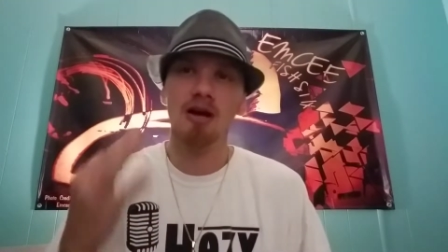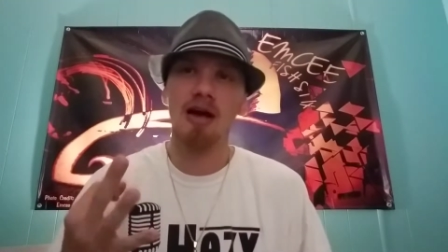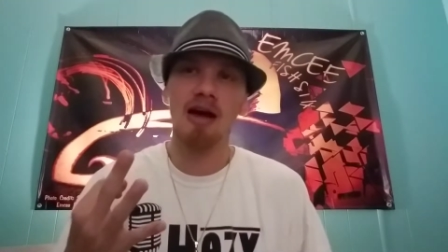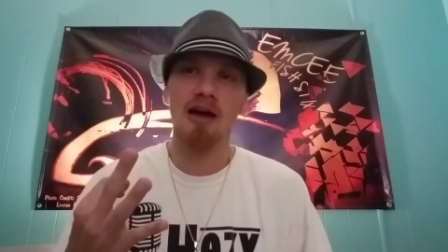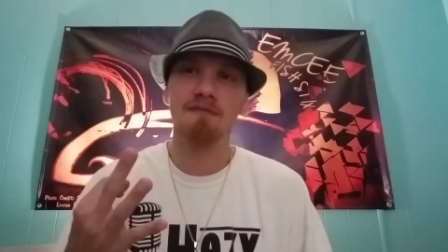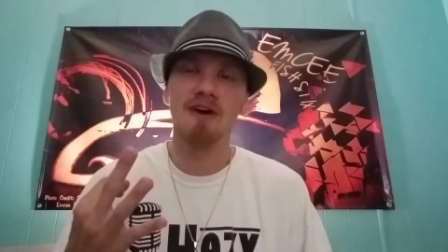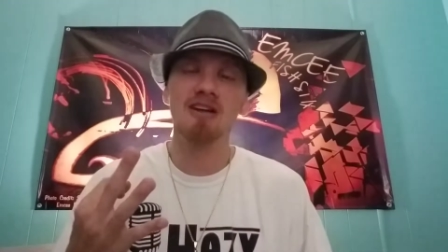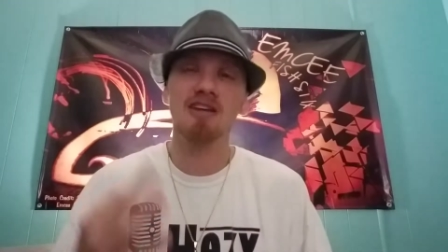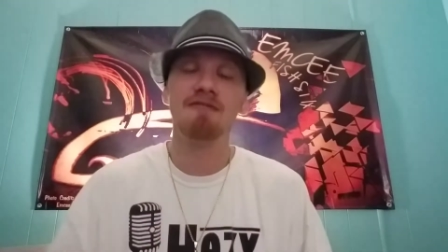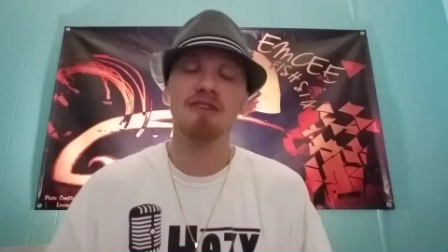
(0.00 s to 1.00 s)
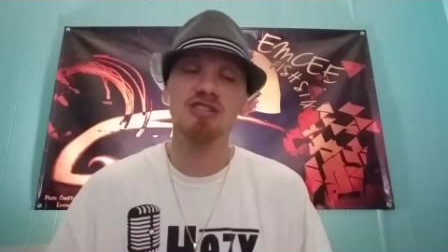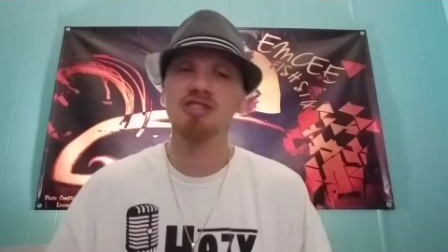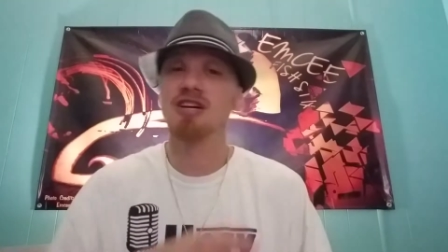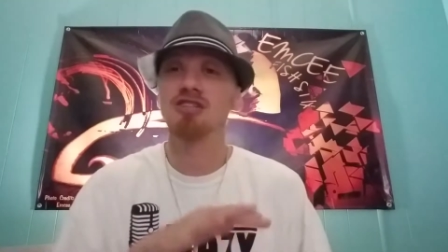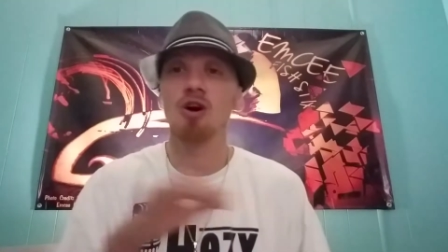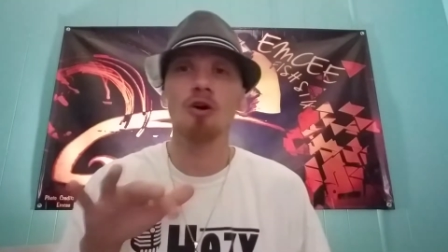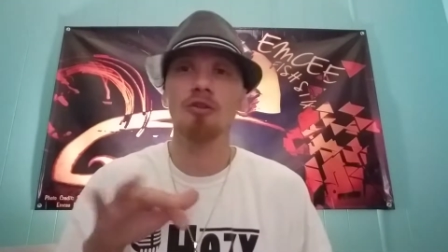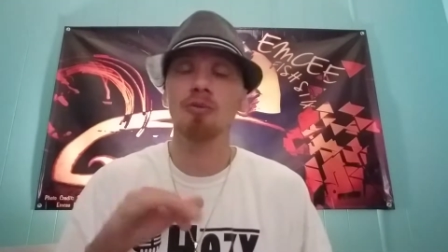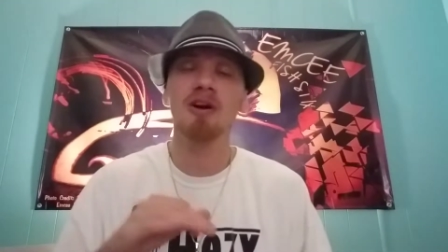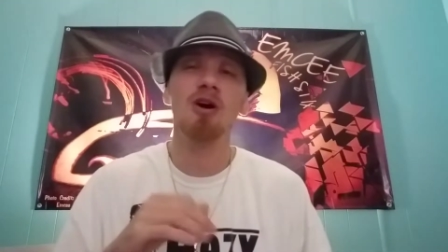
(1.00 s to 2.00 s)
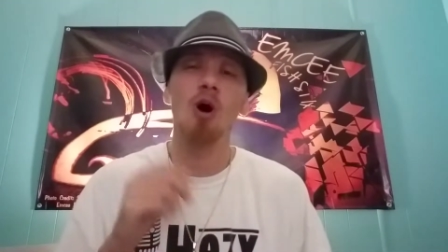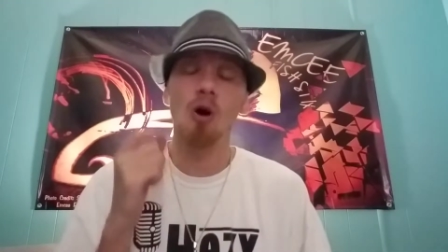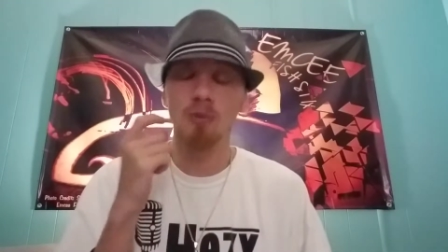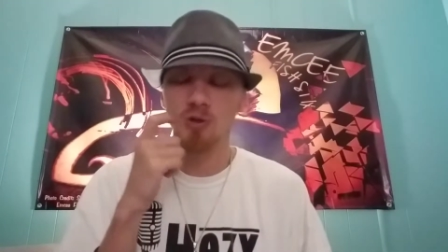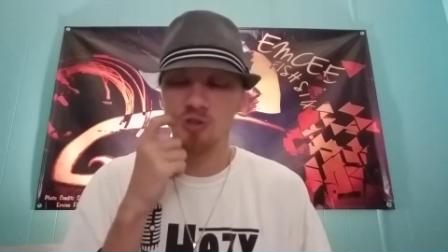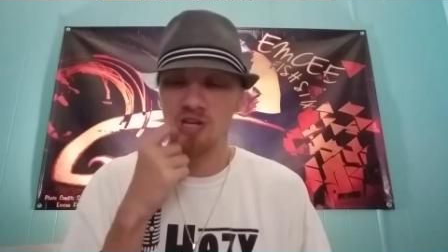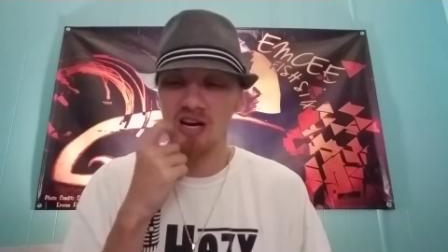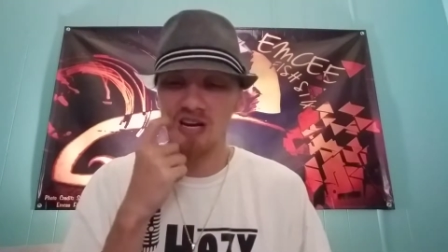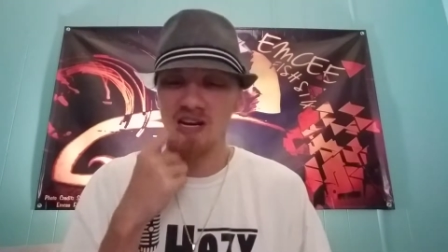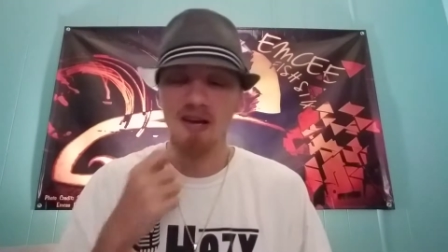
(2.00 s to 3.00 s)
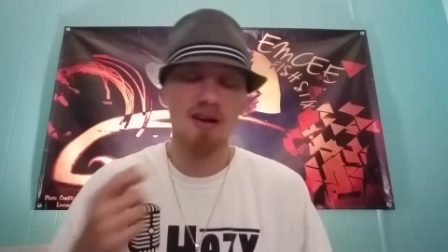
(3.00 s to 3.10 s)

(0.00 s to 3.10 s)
and Finding Fish Stix. All three are almost done,